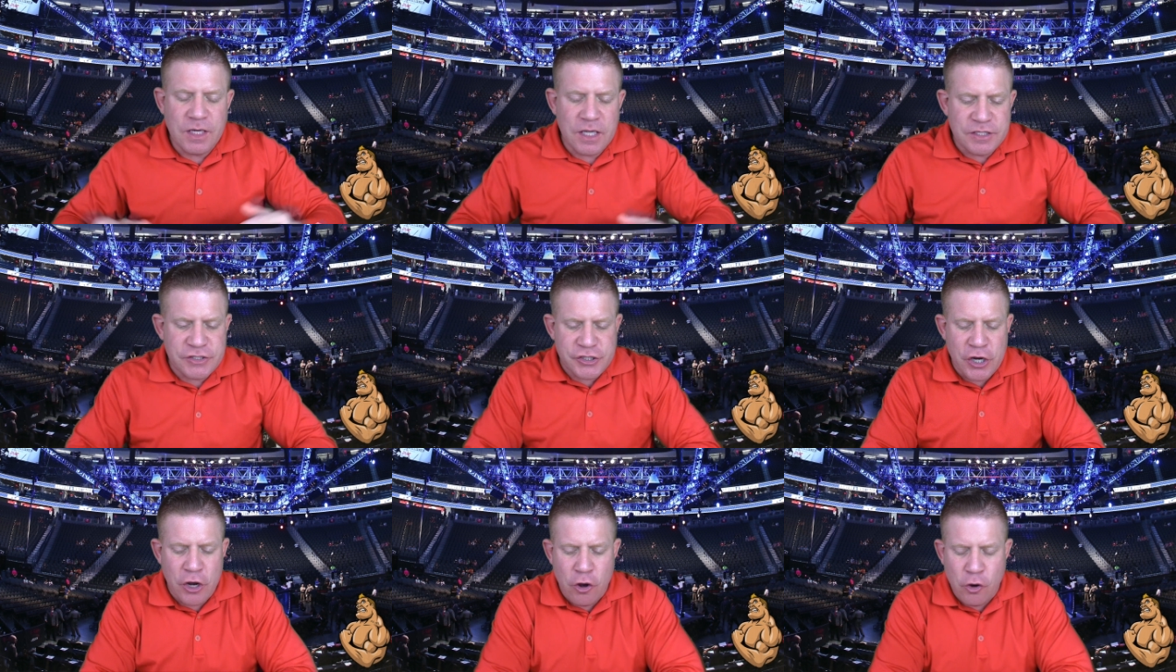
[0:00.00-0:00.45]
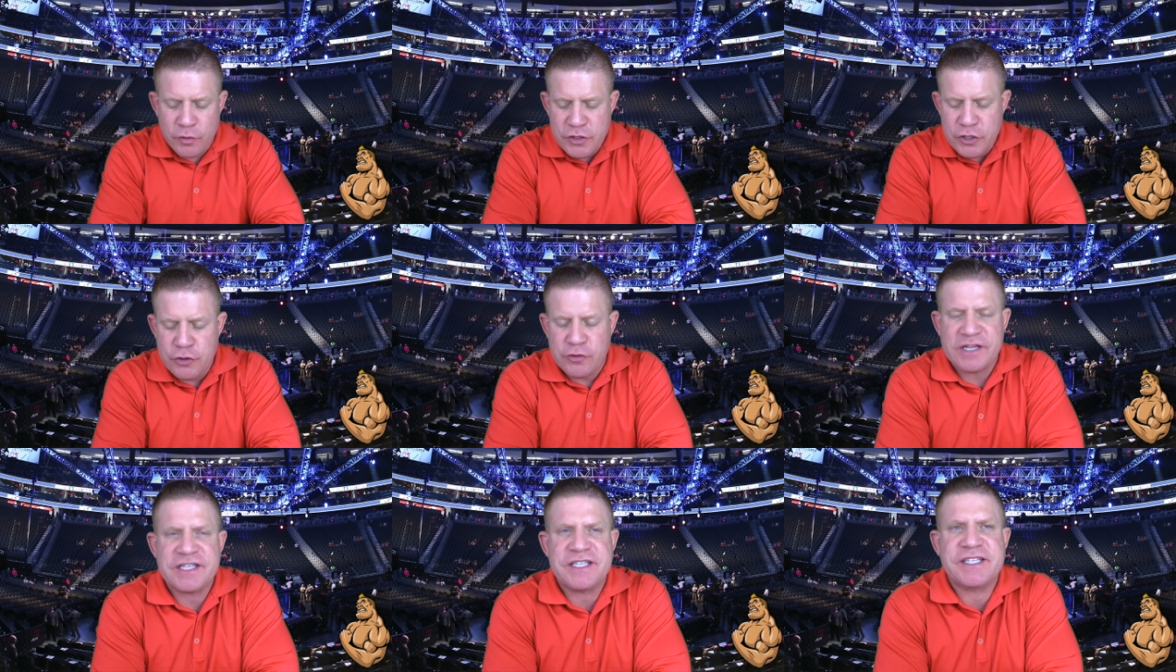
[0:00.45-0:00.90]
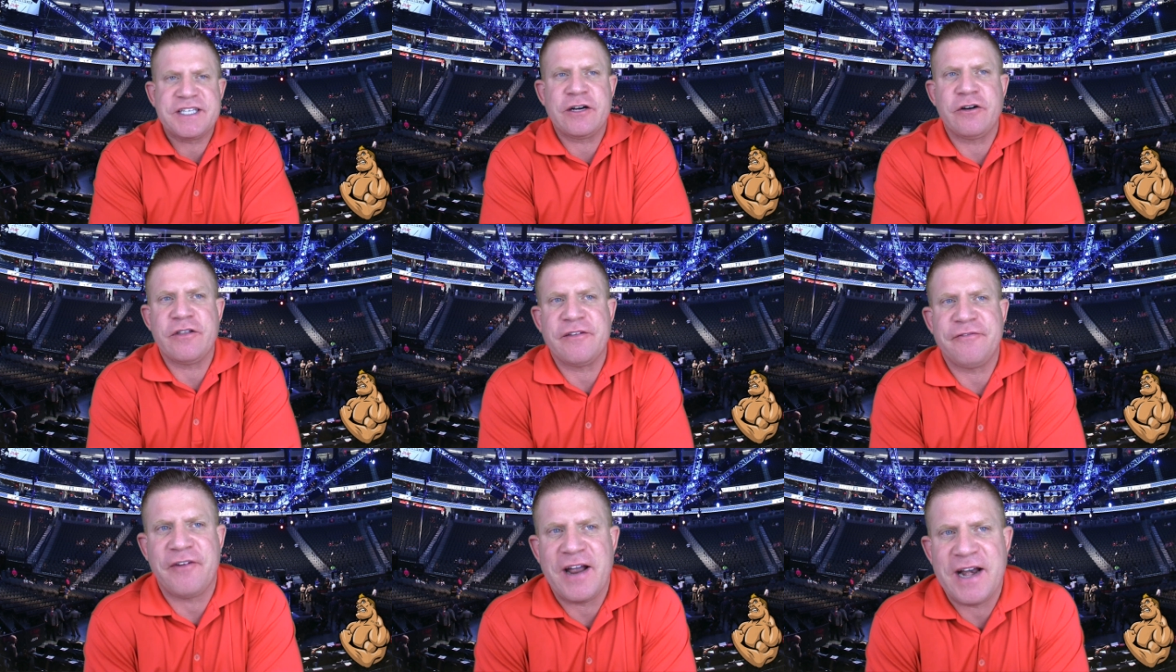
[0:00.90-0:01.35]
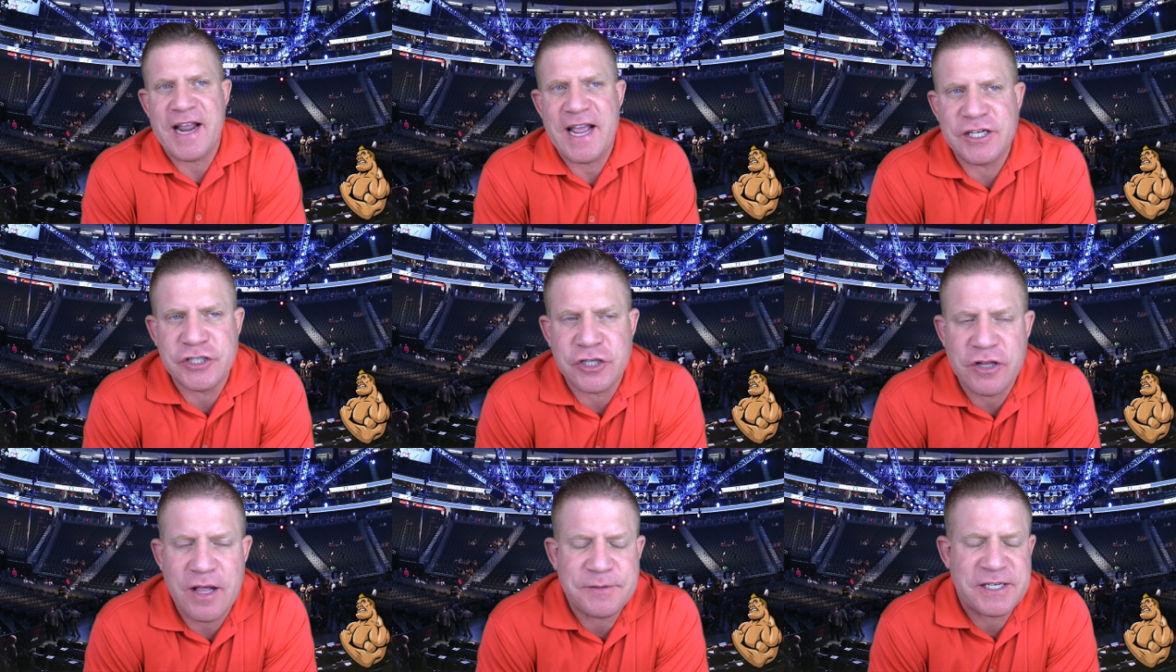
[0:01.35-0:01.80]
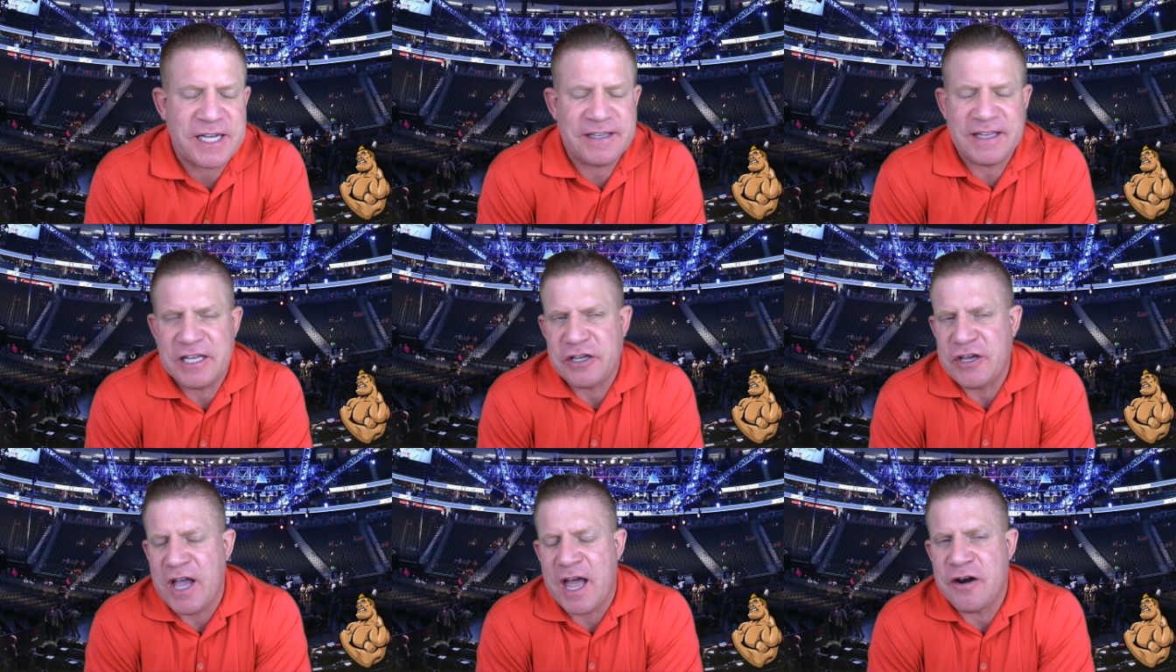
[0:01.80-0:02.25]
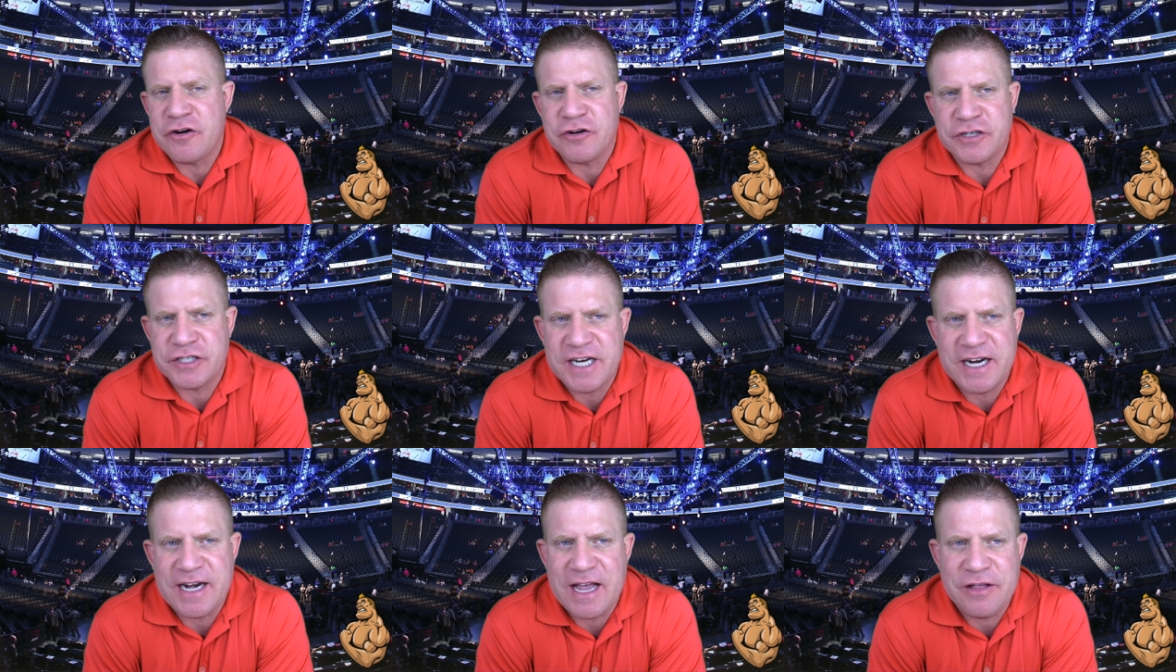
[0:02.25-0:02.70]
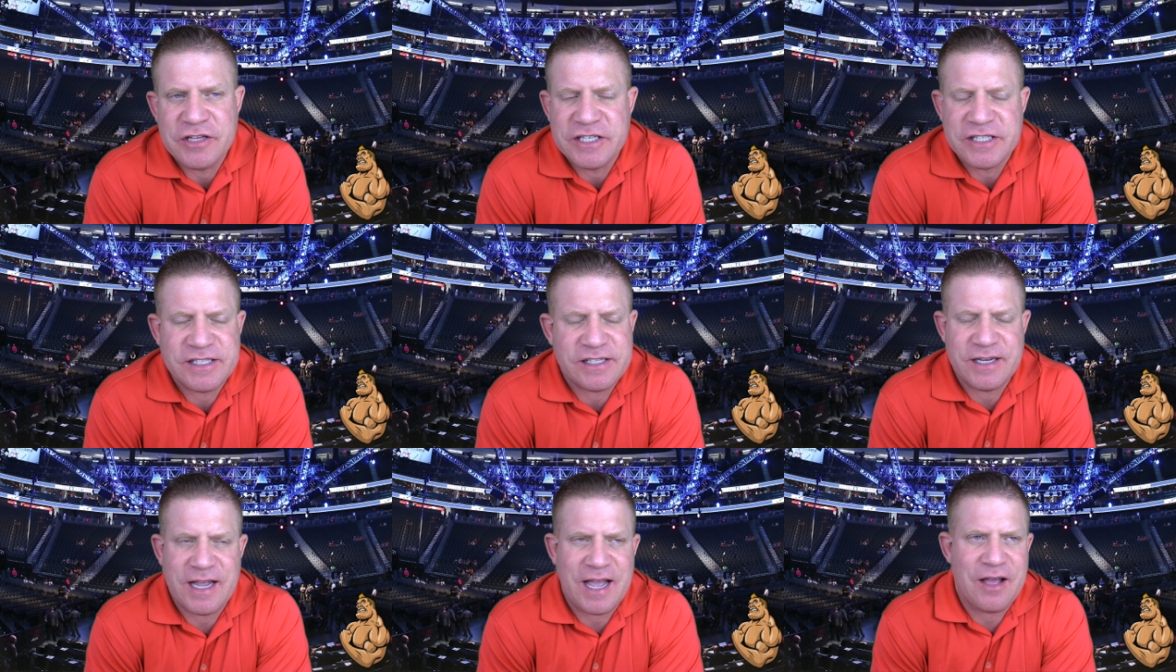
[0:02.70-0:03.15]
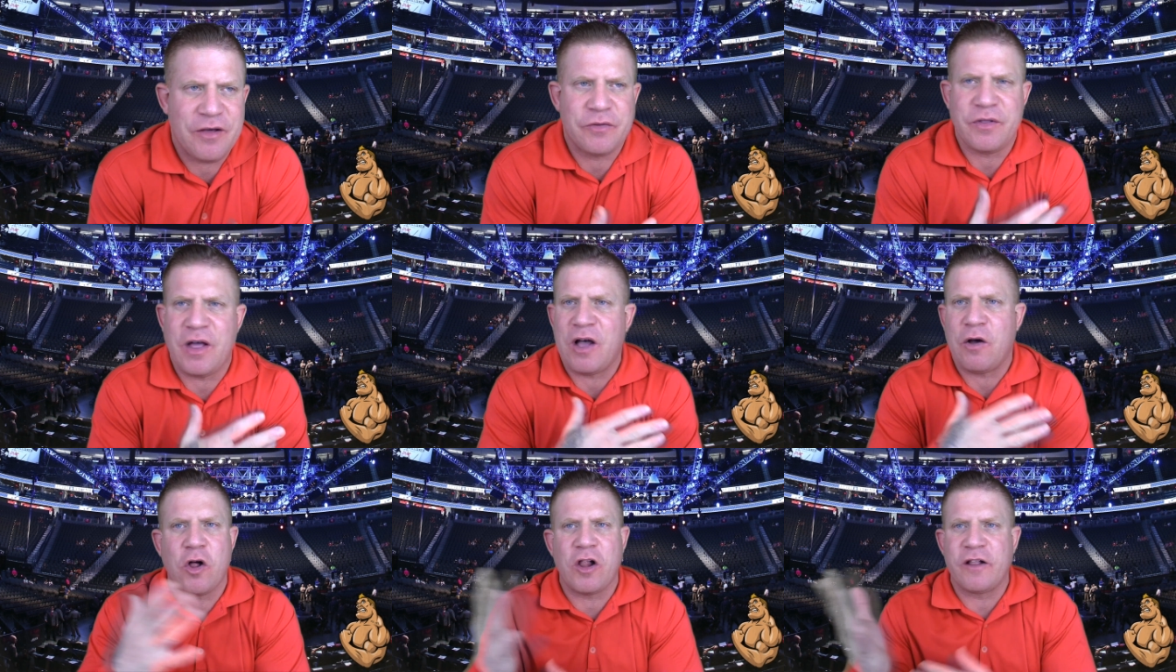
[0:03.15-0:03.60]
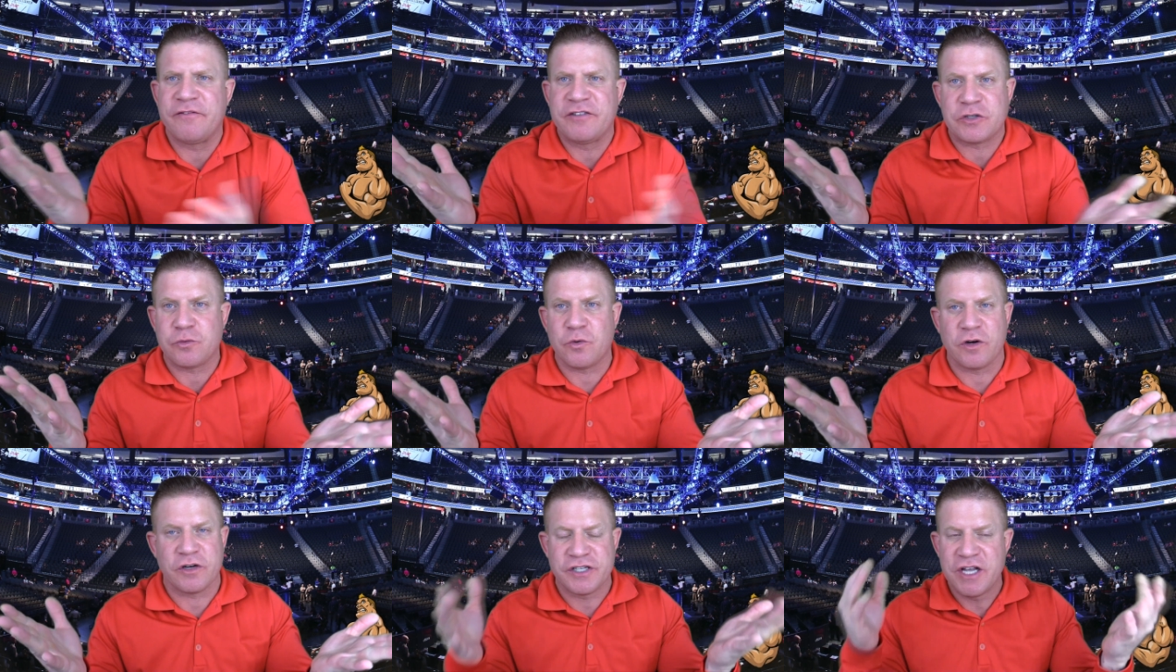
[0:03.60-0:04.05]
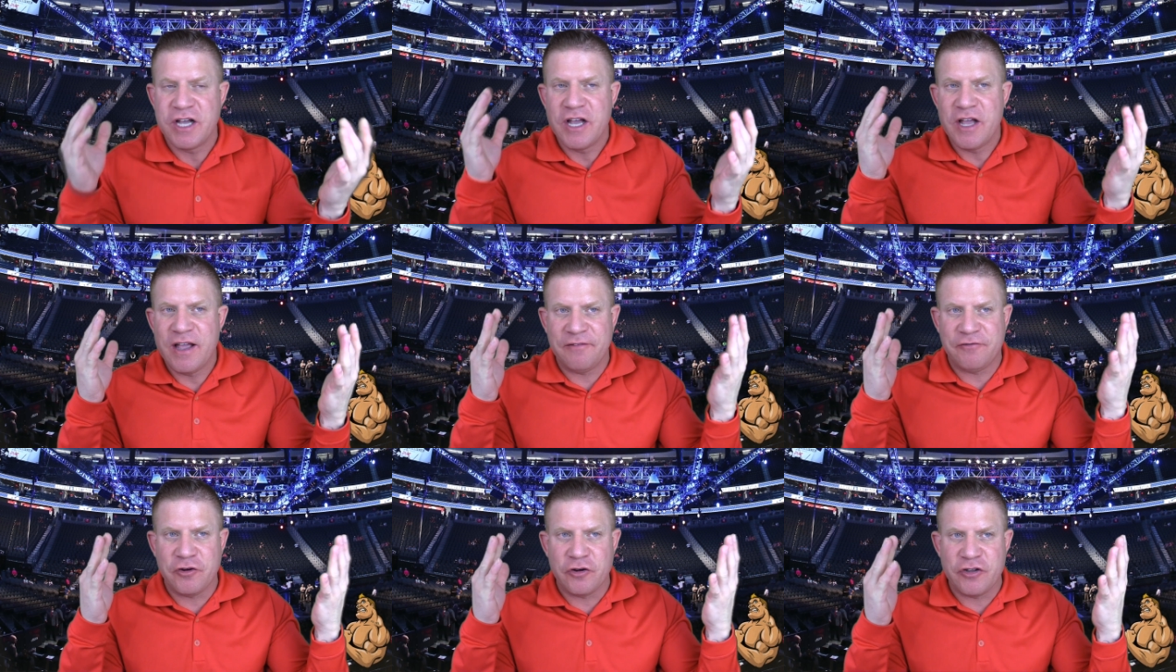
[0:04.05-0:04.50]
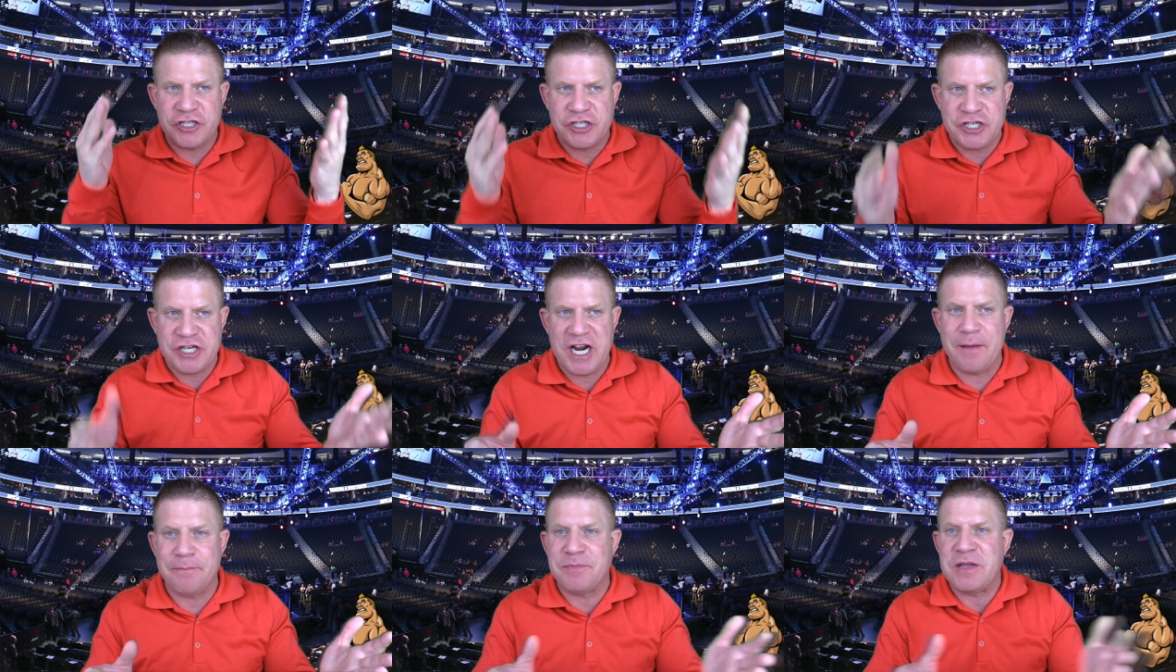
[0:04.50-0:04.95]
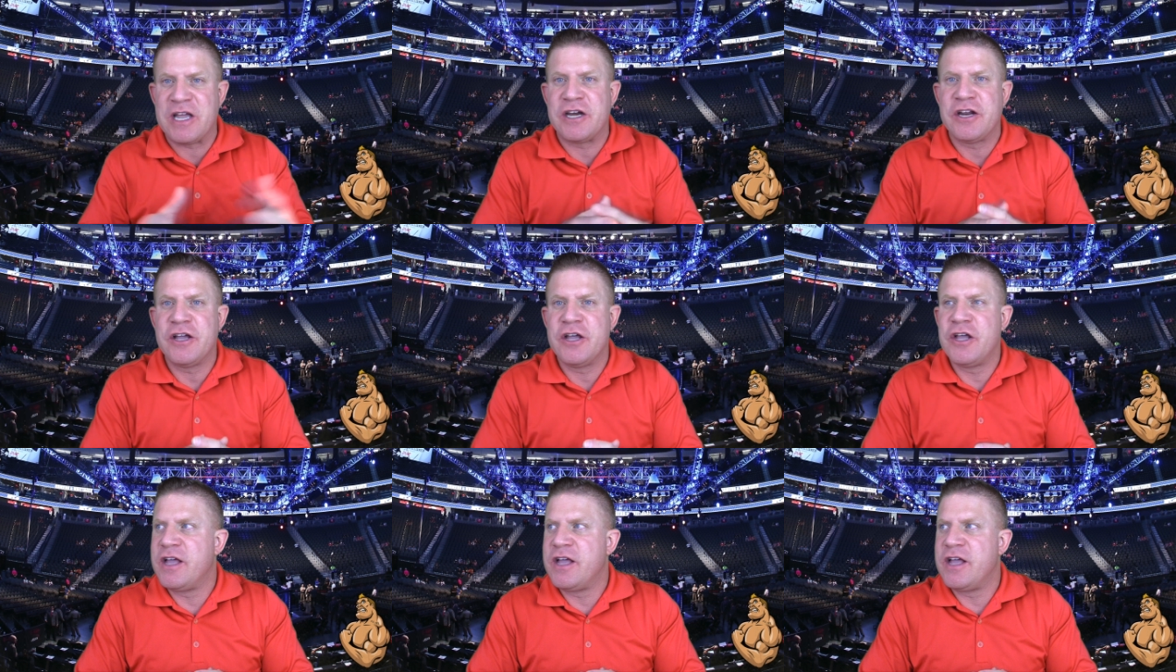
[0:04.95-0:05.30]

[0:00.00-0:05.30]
So you consider the financial upside. Like, you got to understand how these, how, how all of this works. If you're the champion,